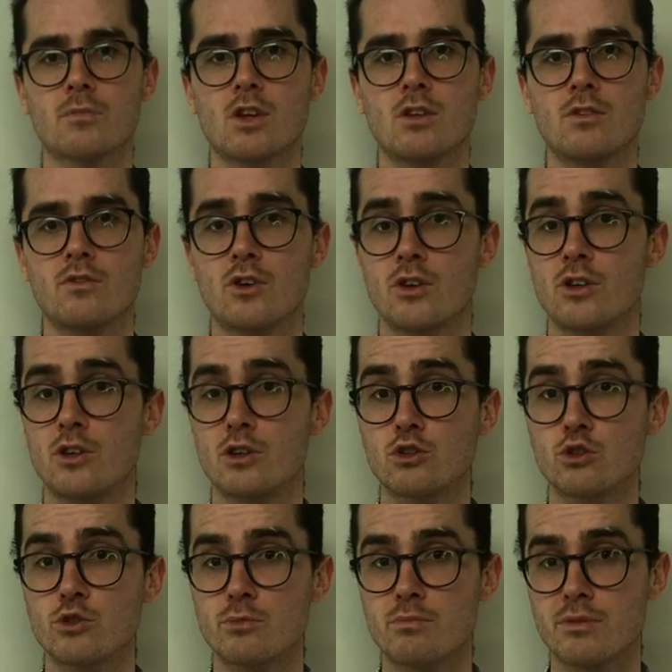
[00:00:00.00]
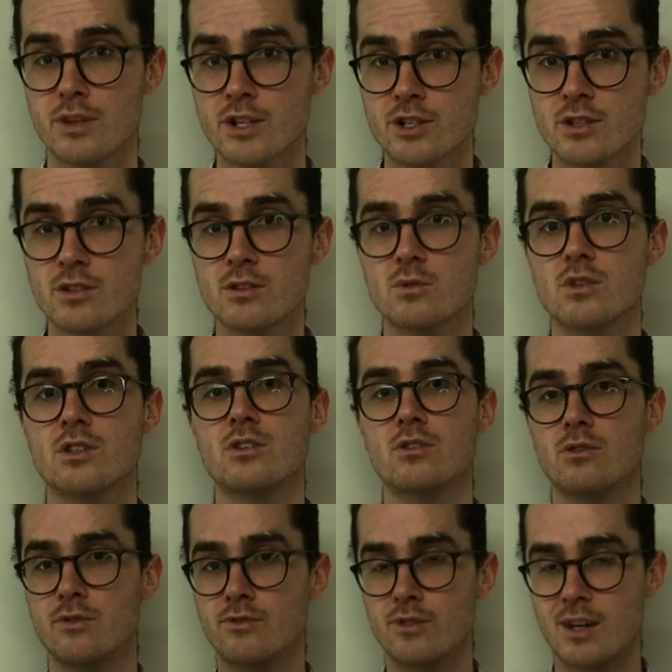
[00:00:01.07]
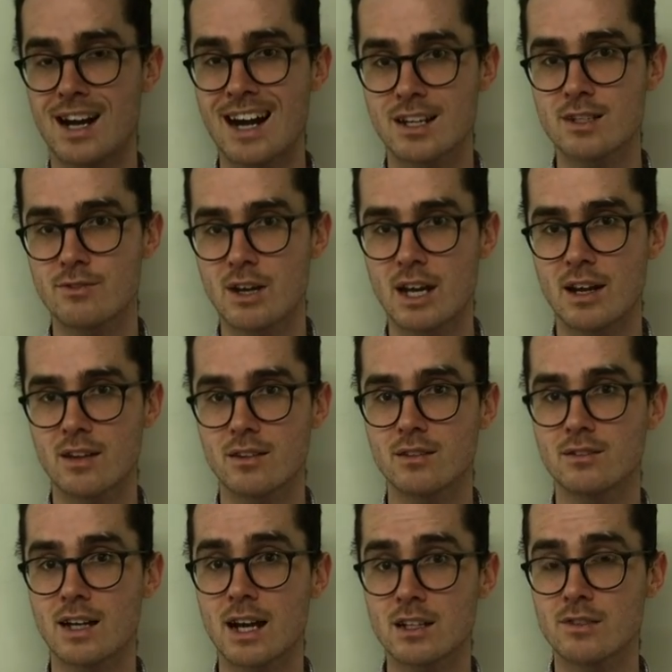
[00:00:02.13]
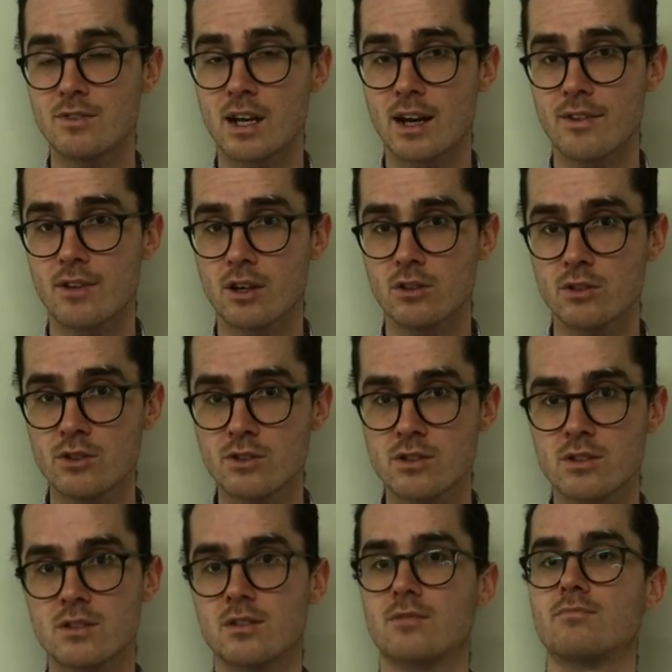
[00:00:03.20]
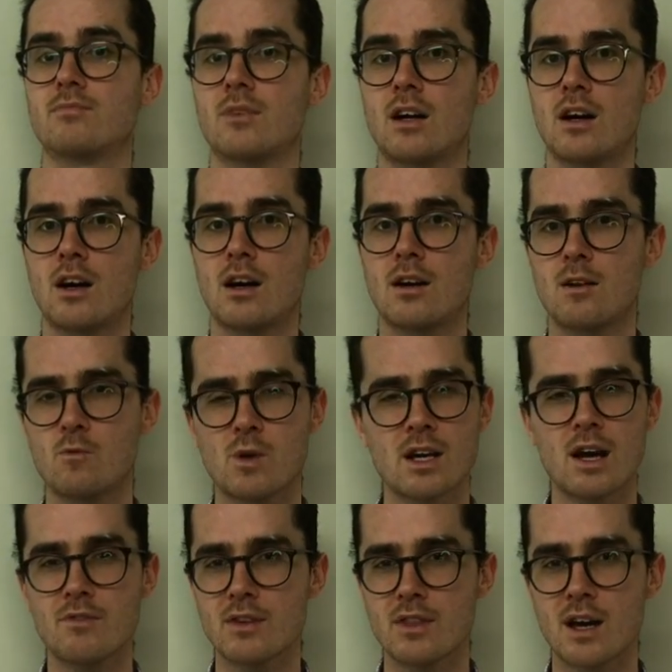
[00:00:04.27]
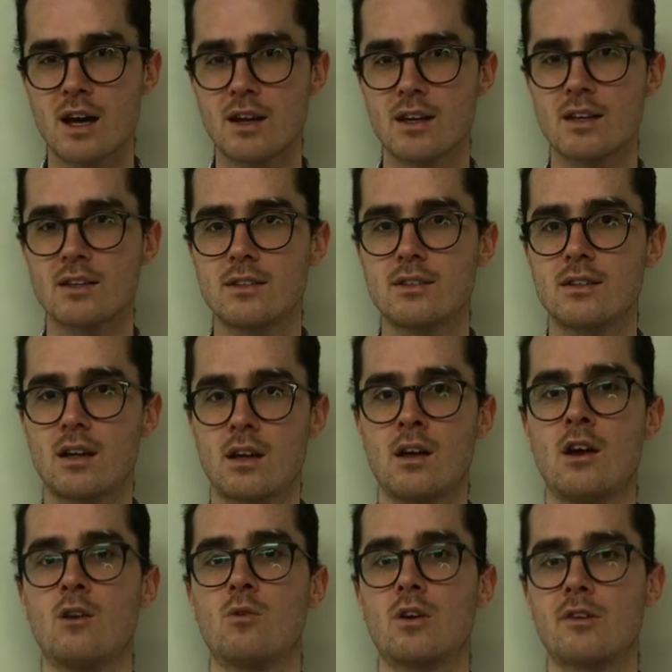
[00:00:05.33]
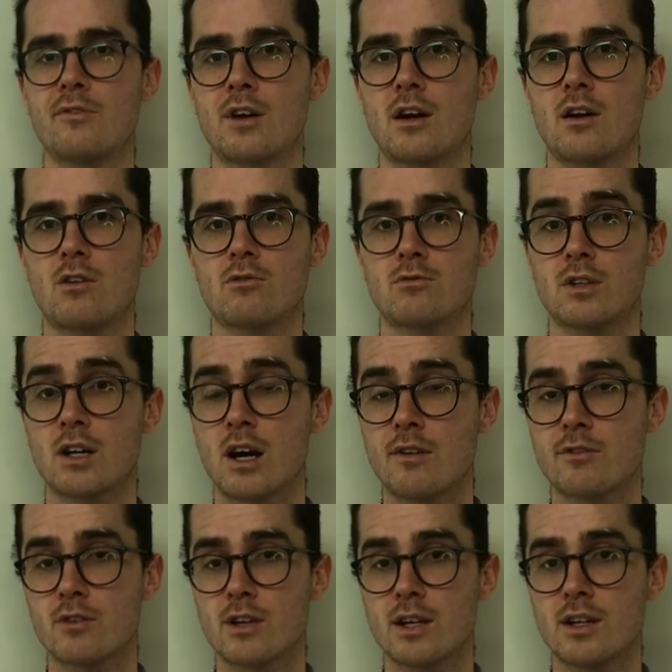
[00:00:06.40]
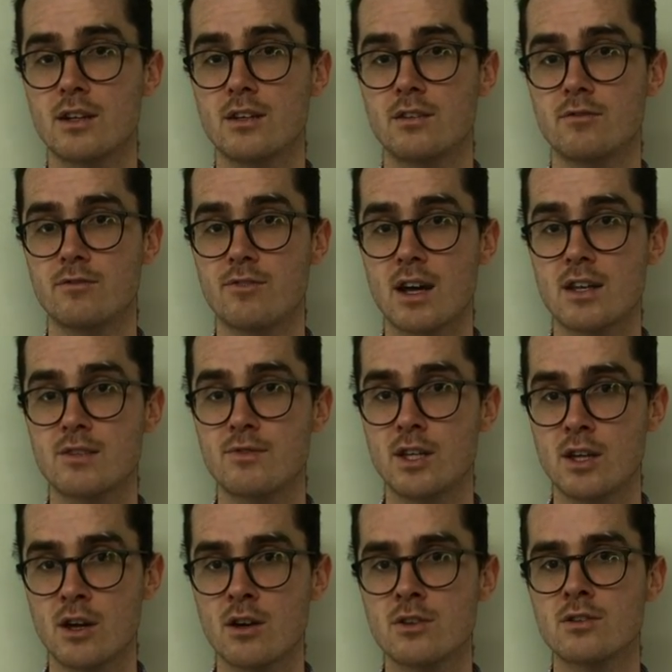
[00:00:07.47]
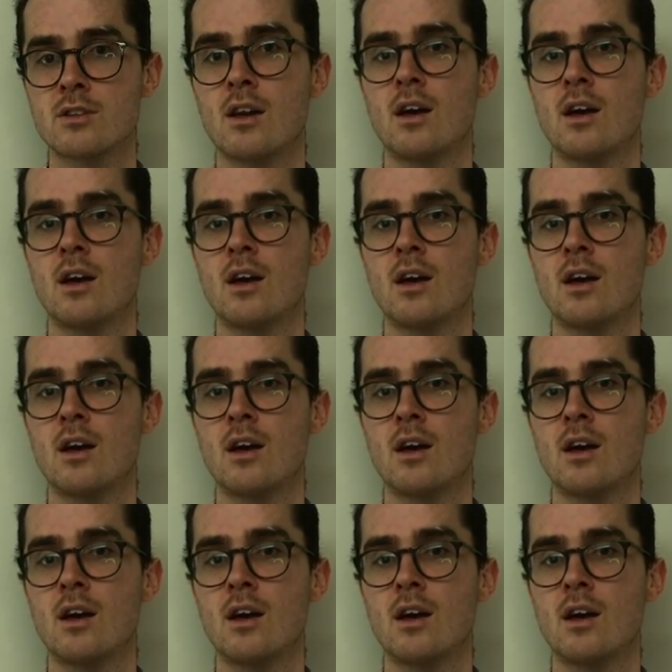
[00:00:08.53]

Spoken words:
You've got your glute bridges, which is good for activating the glutes. We covered that in one of our recovery phase videos,